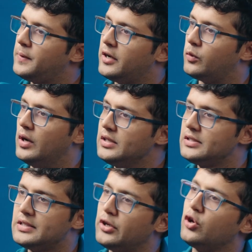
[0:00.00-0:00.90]
period works
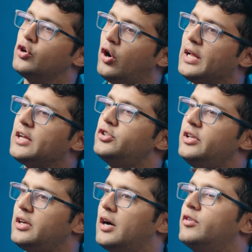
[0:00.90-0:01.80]
is that you're not
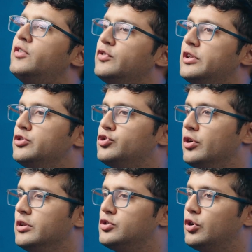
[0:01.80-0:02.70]
actually covered for the
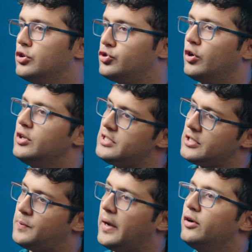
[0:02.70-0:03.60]
insurance. Your insurance
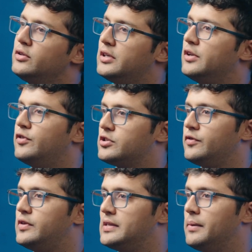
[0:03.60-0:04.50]
expired on 31st
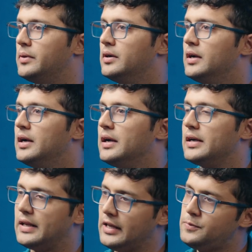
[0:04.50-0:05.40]
of December.
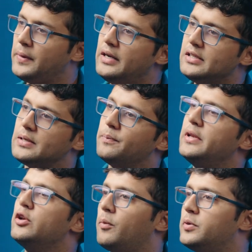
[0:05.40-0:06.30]
Grace period is
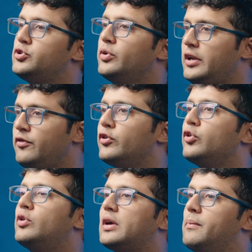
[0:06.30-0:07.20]
simply an opportunity for
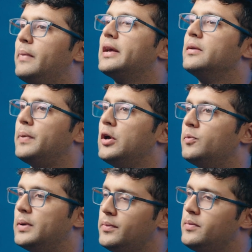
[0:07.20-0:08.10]
you to come back and pay your
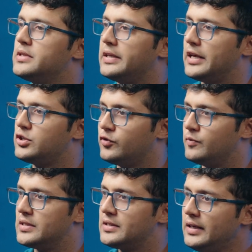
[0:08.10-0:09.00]
premiums in case you've
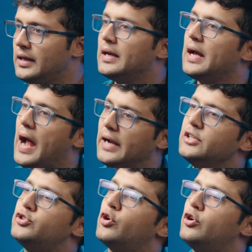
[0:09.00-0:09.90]
missed it and
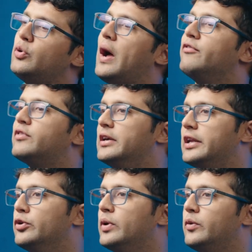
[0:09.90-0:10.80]
ensure you have
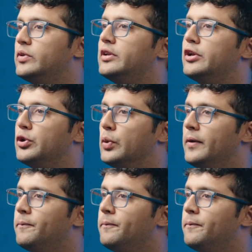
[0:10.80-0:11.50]
continuity with the renewal.